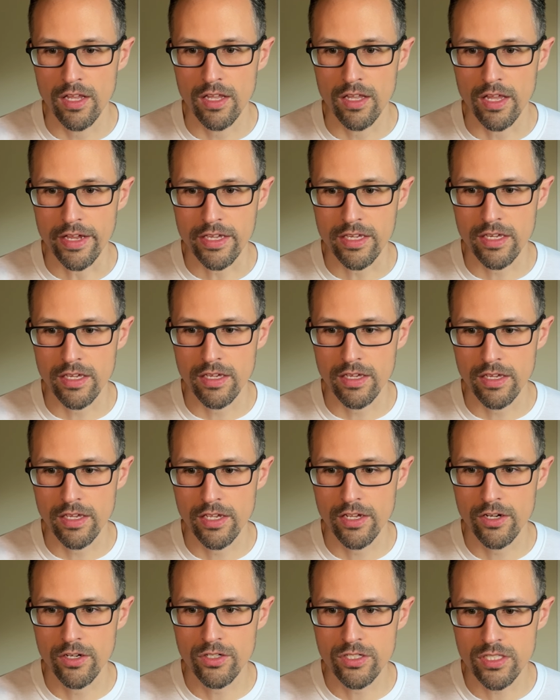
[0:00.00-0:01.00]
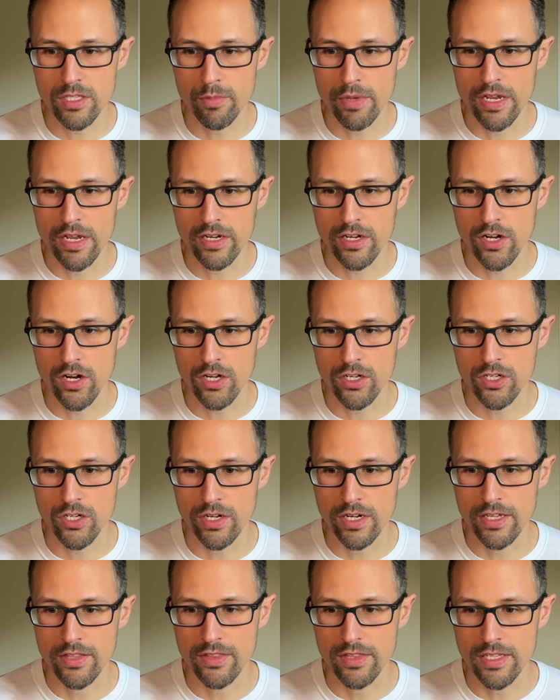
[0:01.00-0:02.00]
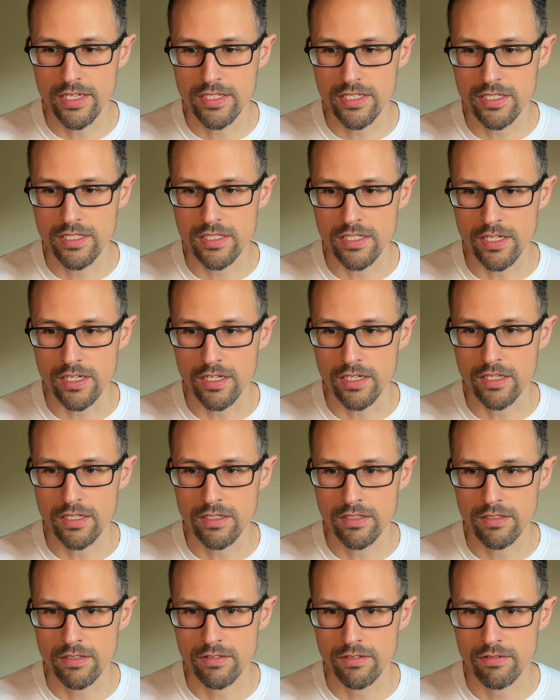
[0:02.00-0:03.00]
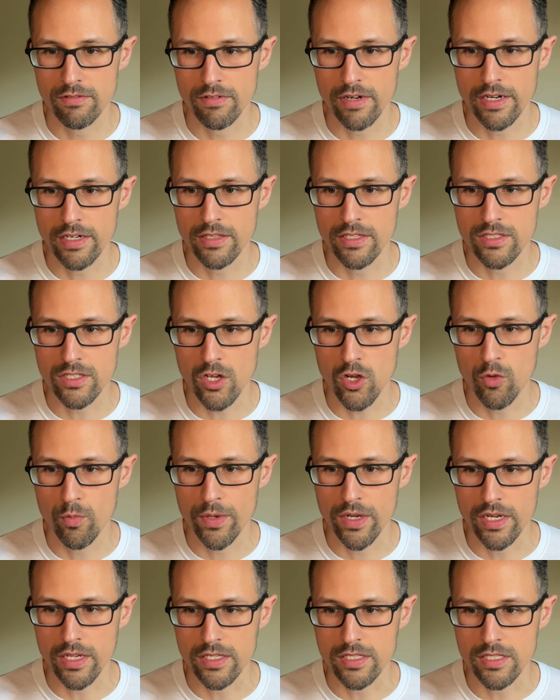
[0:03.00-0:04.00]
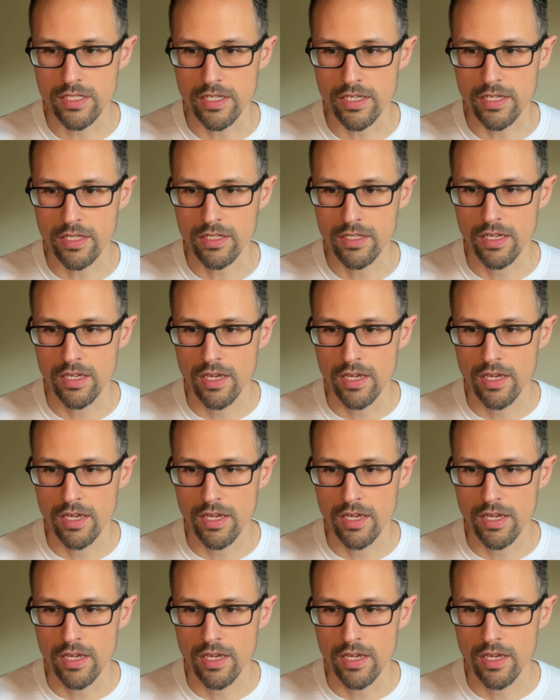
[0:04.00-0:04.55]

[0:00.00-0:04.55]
like here's the main character in this scene, right, in this opening scene,